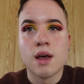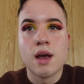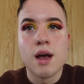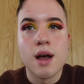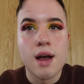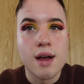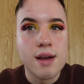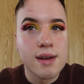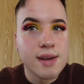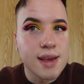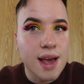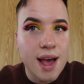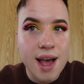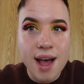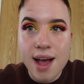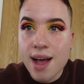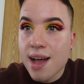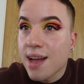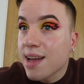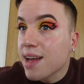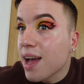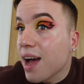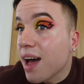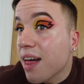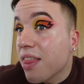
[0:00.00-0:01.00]

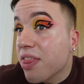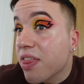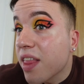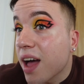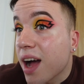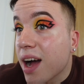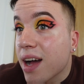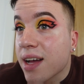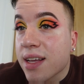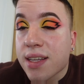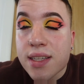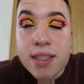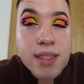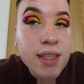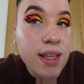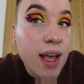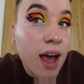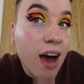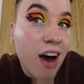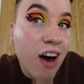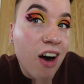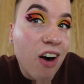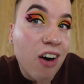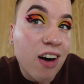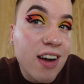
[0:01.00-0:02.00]
Okay, and that is
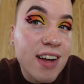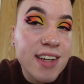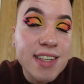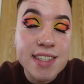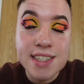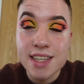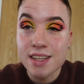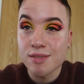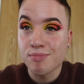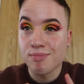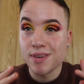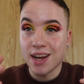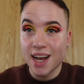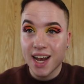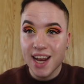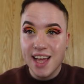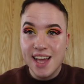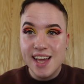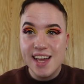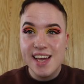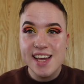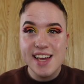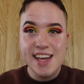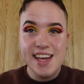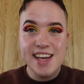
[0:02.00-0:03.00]
the eyes
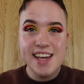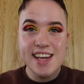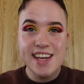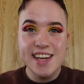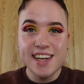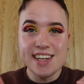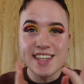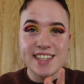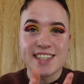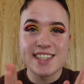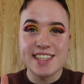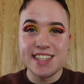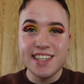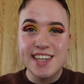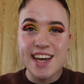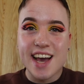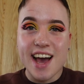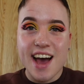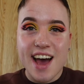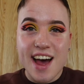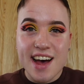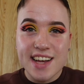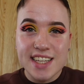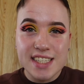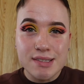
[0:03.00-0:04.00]
complete.
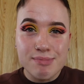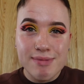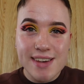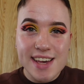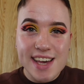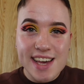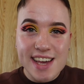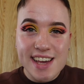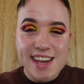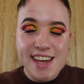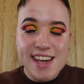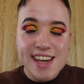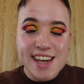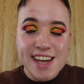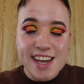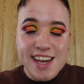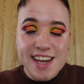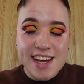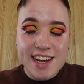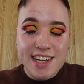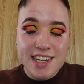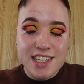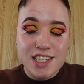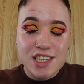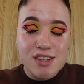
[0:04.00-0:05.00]
Yes,
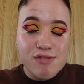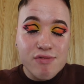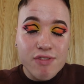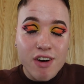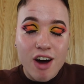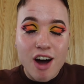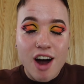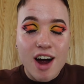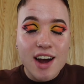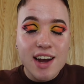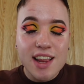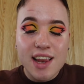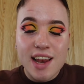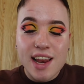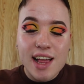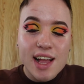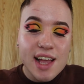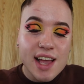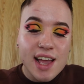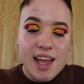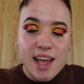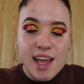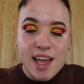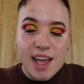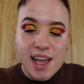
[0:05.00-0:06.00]
bitch,
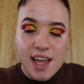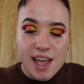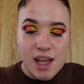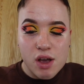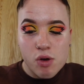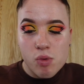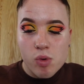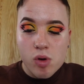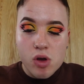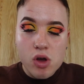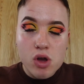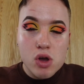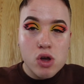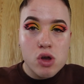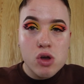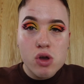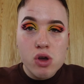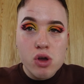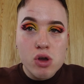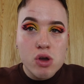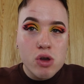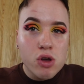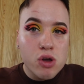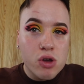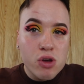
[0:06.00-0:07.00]
finally.
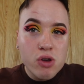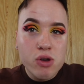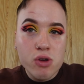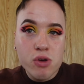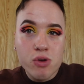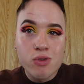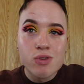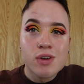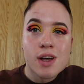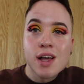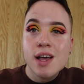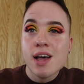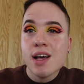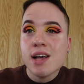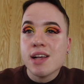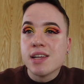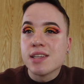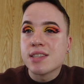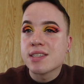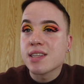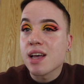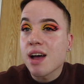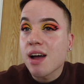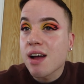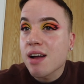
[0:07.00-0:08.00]
Woo.
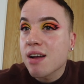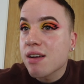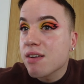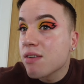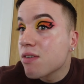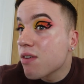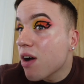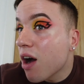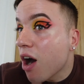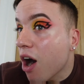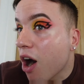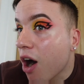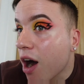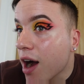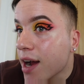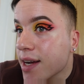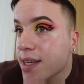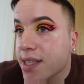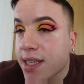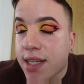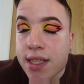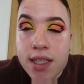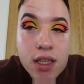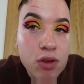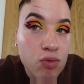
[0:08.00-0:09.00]
So I
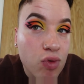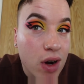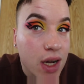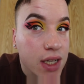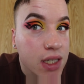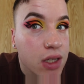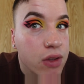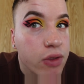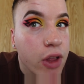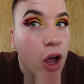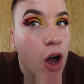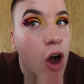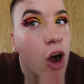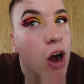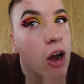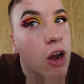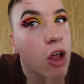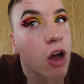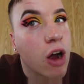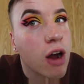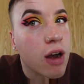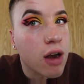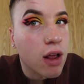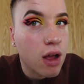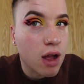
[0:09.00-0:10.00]
did the rest of the
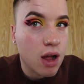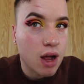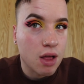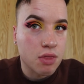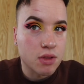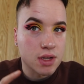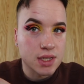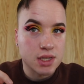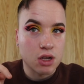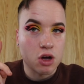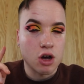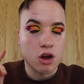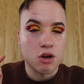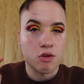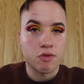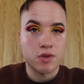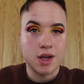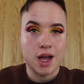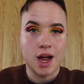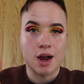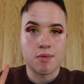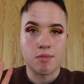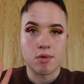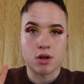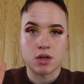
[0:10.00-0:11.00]
eyeliner and this eye off
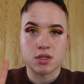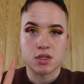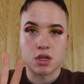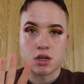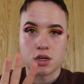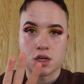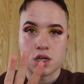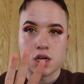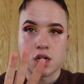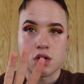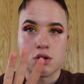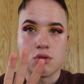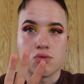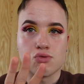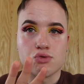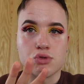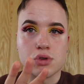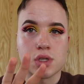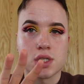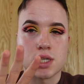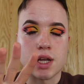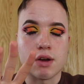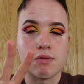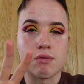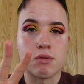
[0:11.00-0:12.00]
camera because I knew it was
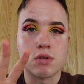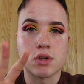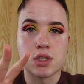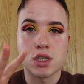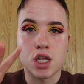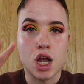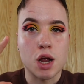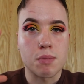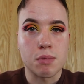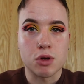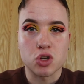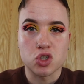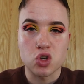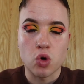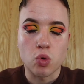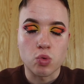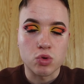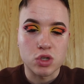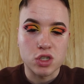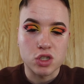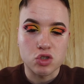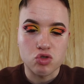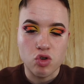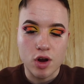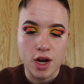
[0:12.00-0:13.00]
just so much
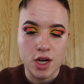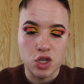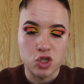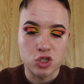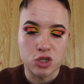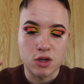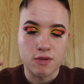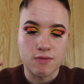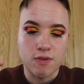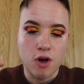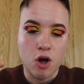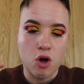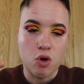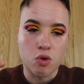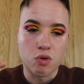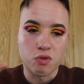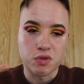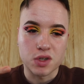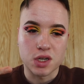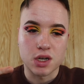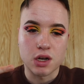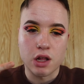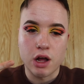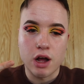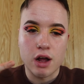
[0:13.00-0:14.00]
concentration involved,
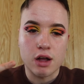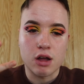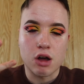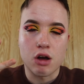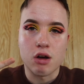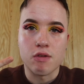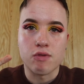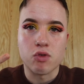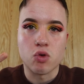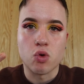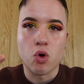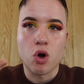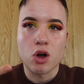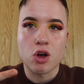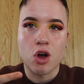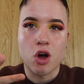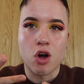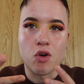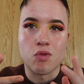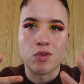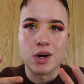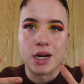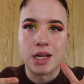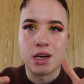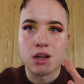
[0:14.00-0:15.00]
and like I thought I
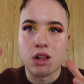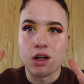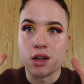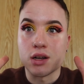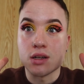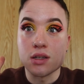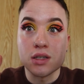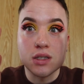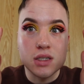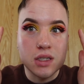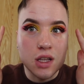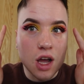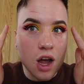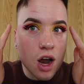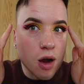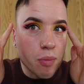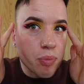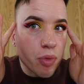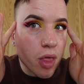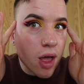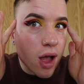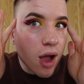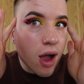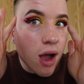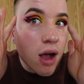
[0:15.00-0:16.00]
can't really like disturb
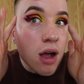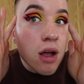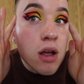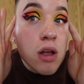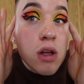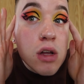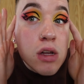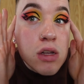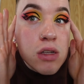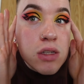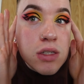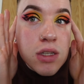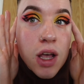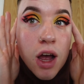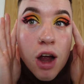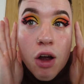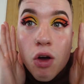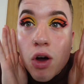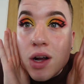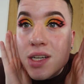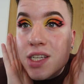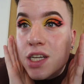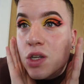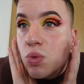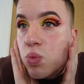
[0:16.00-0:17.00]
that, so
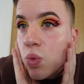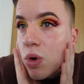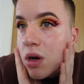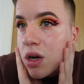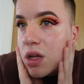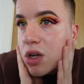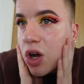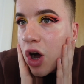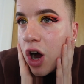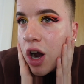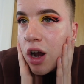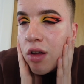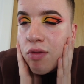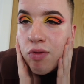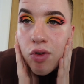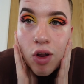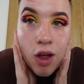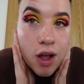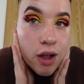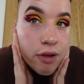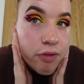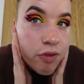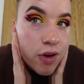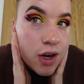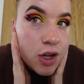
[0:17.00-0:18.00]
I did want to kind of
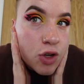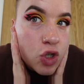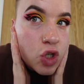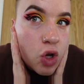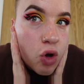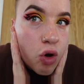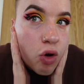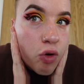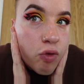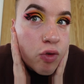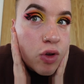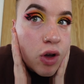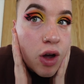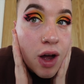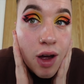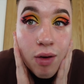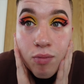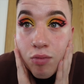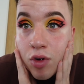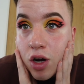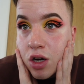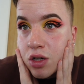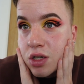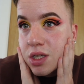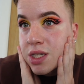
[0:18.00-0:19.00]
like finish it off
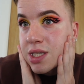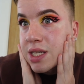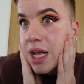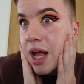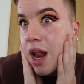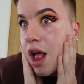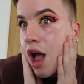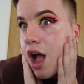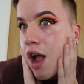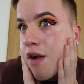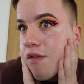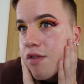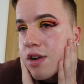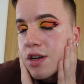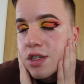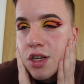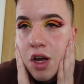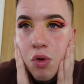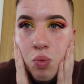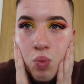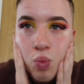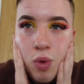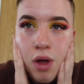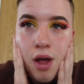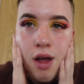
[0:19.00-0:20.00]
camera just to get it over and
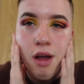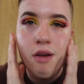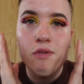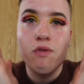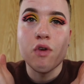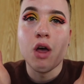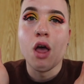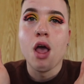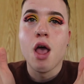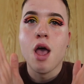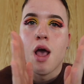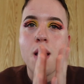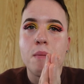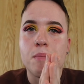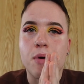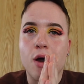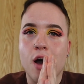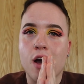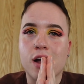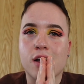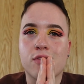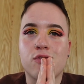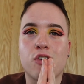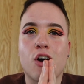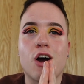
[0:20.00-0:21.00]
done with, but I
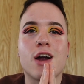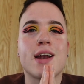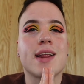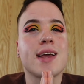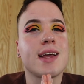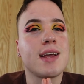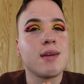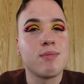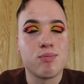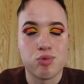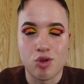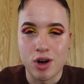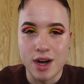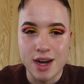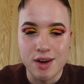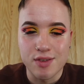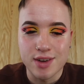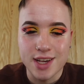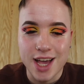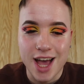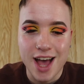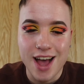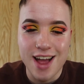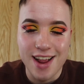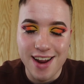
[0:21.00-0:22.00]
could finally breathe
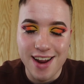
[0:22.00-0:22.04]
again.